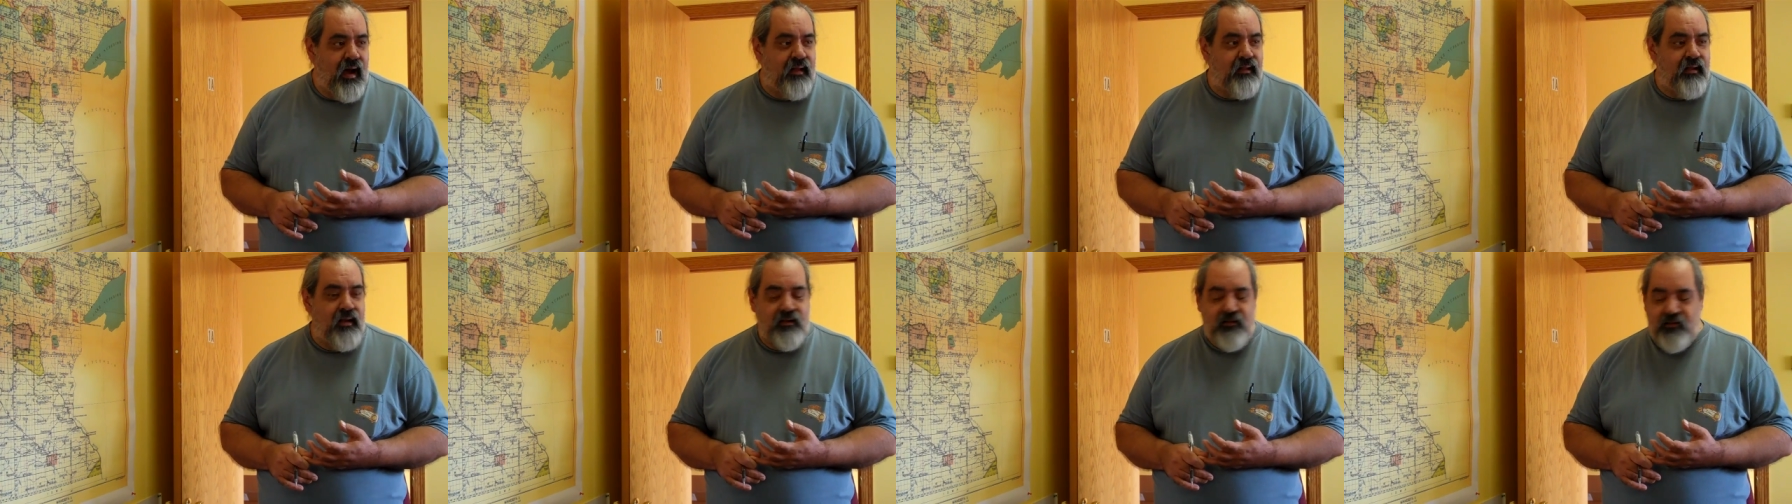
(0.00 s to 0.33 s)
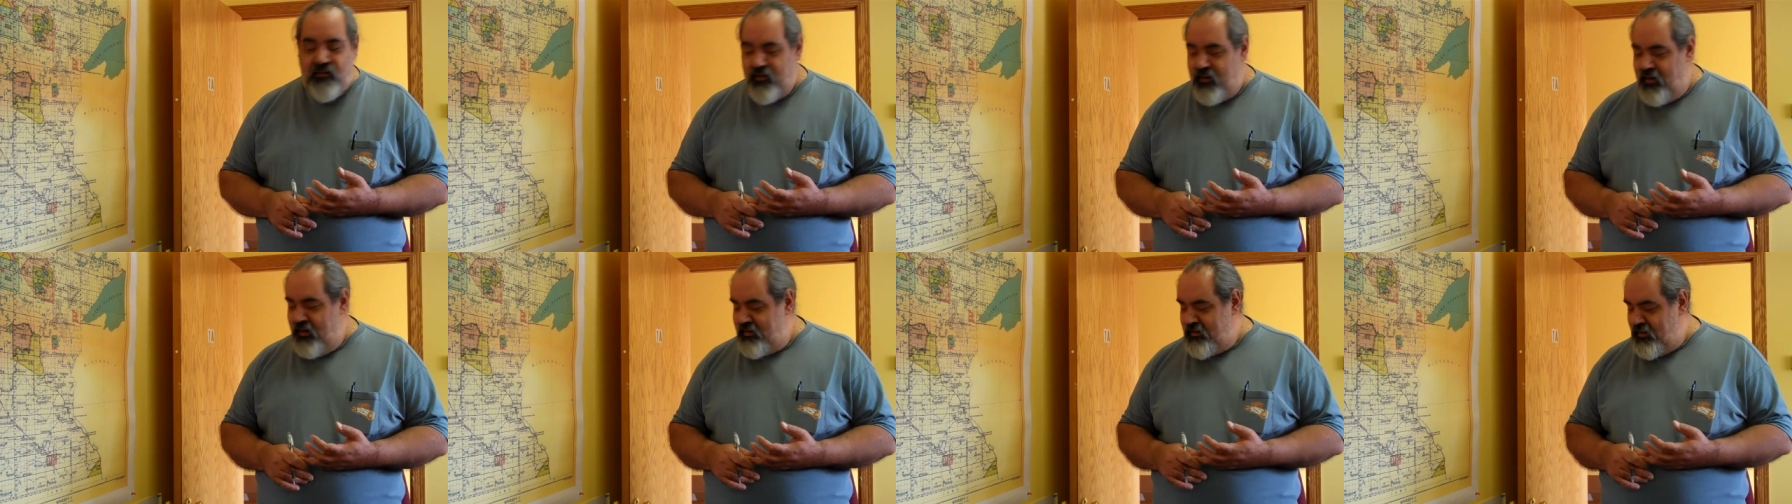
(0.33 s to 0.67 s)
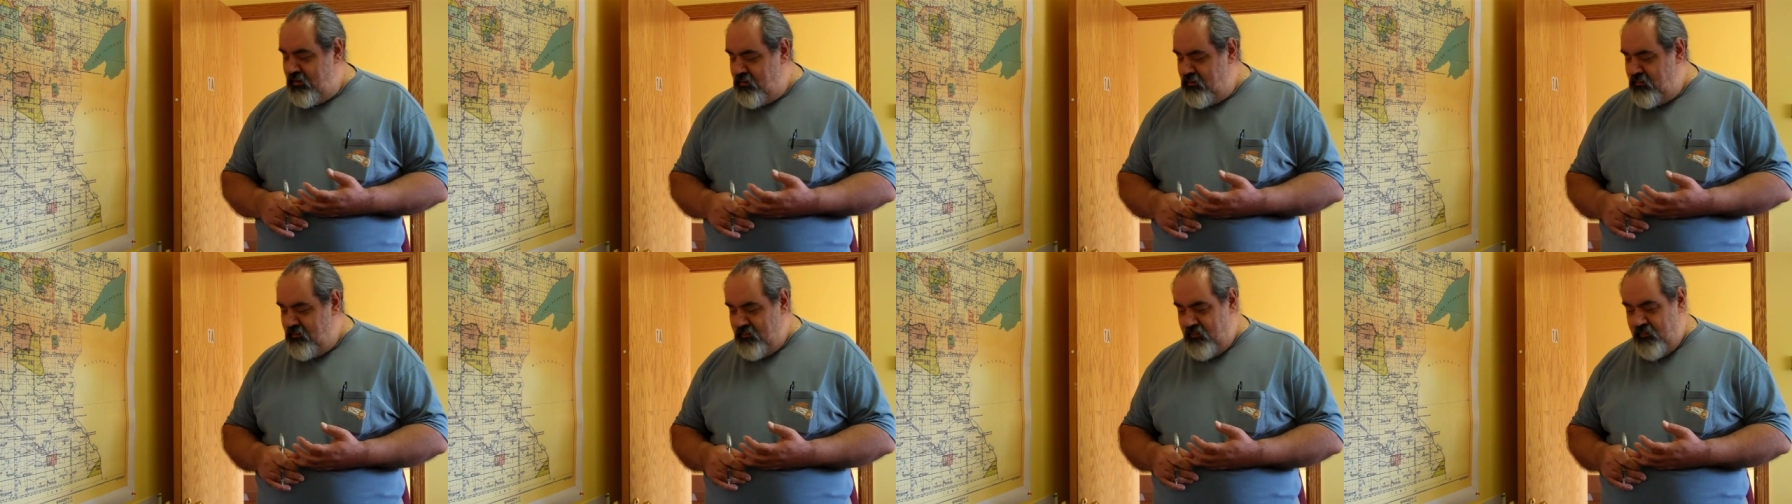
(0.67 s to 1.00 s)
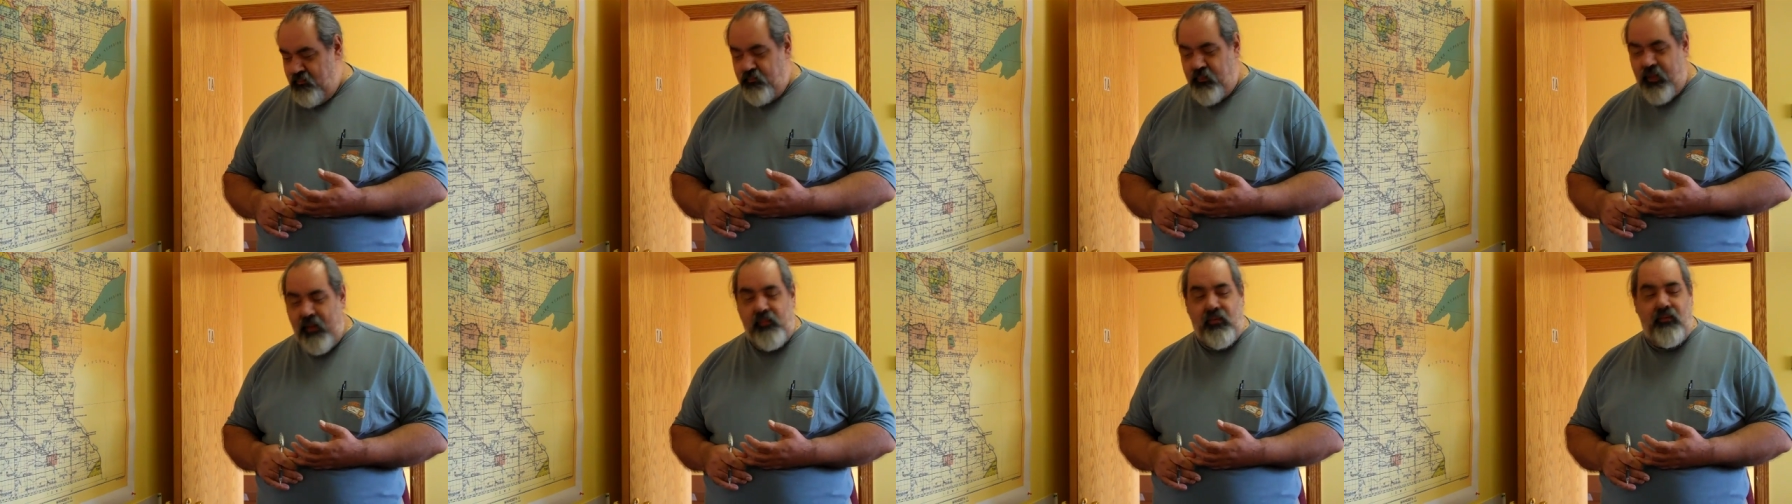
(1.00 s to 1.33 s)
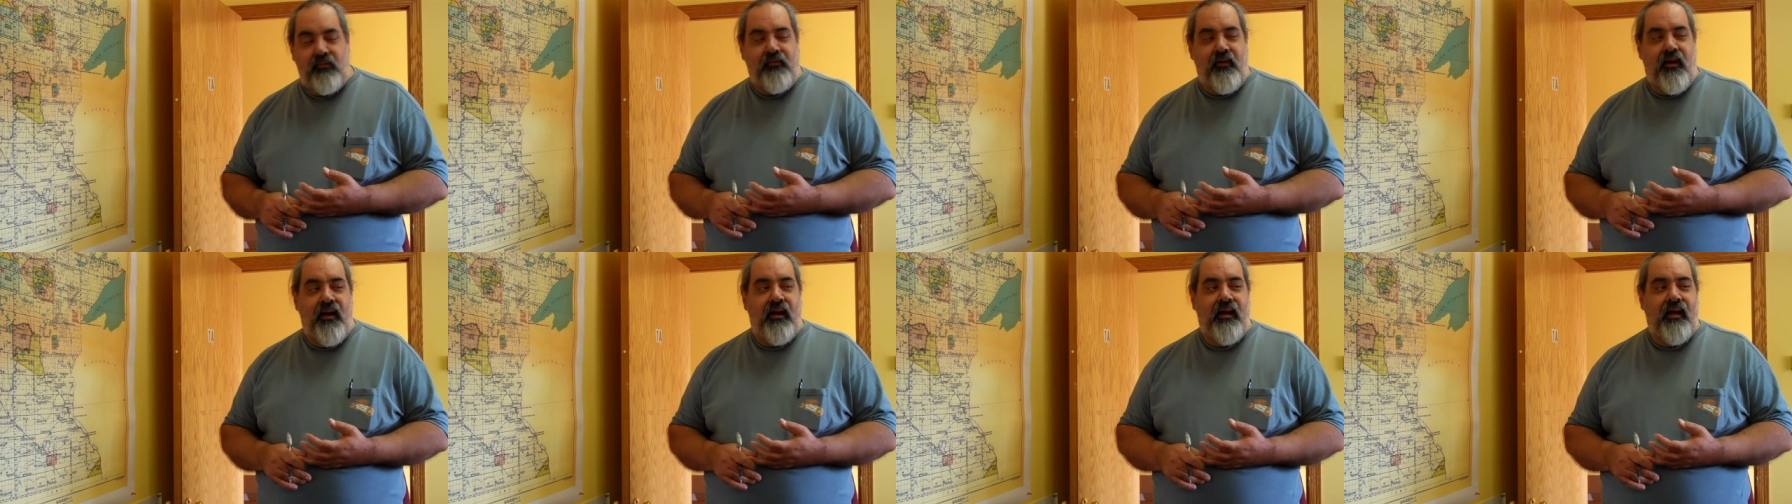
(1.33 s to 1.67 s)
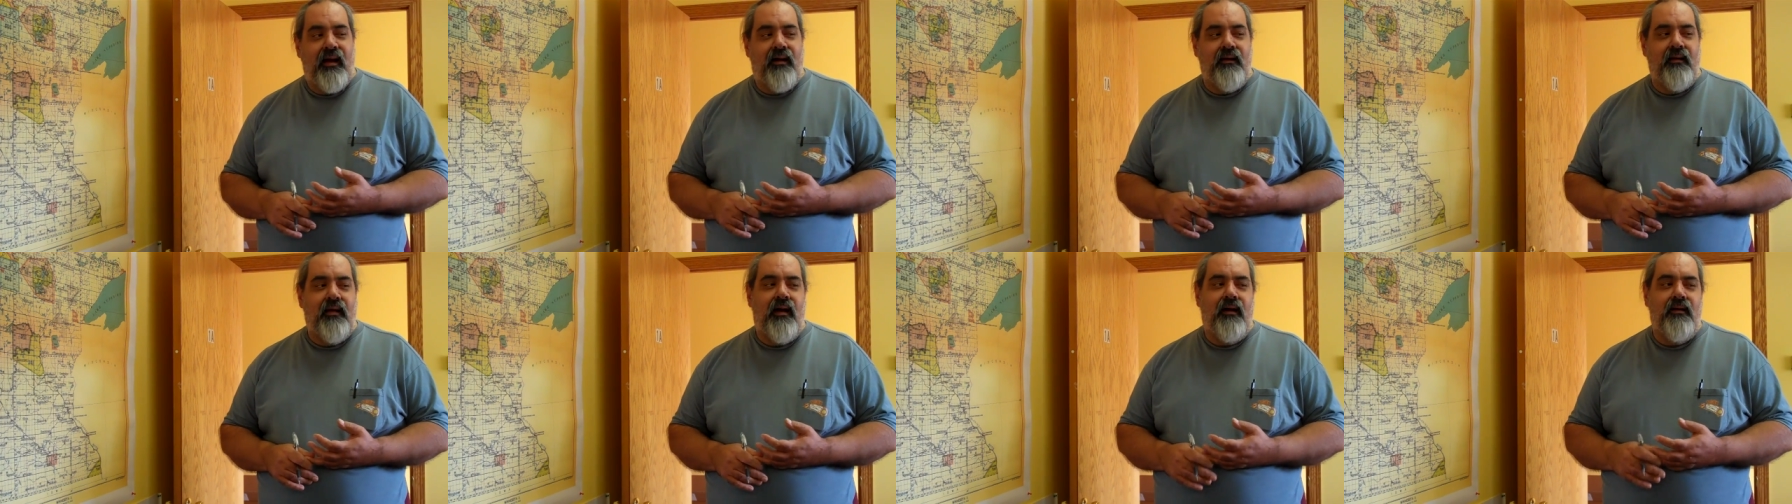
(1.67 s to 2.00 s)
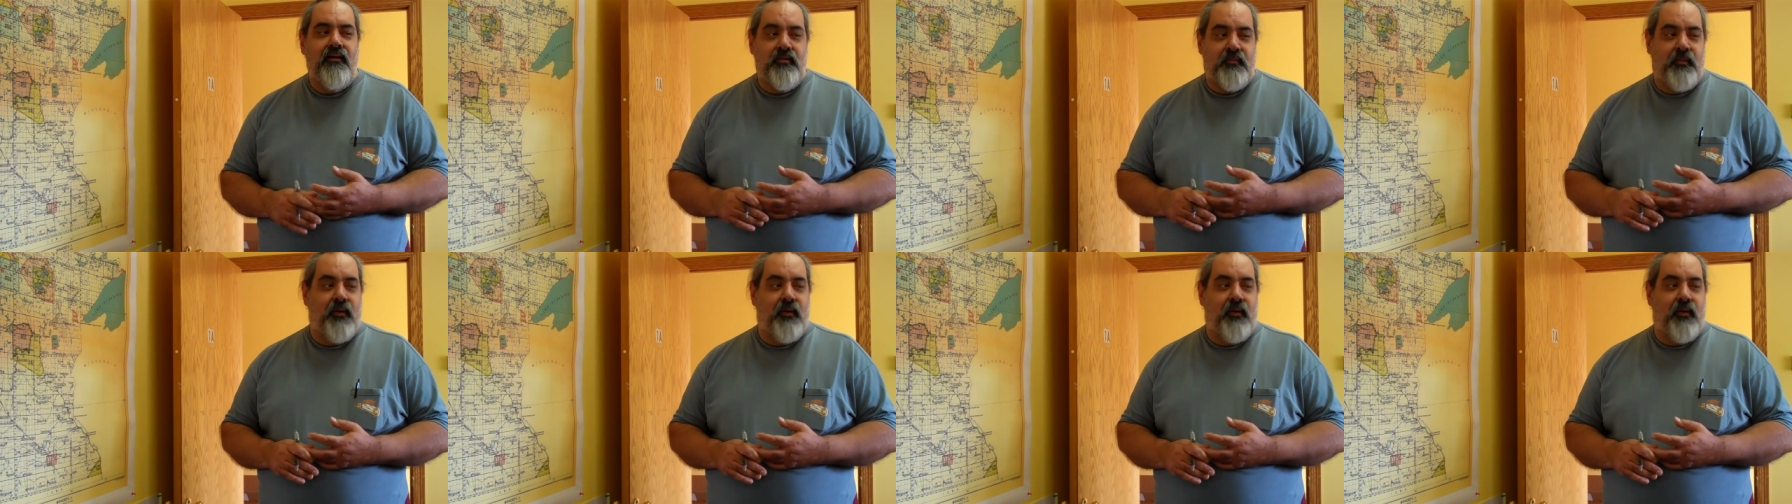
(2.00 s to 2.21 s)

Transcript: And these are things that people are finding out now.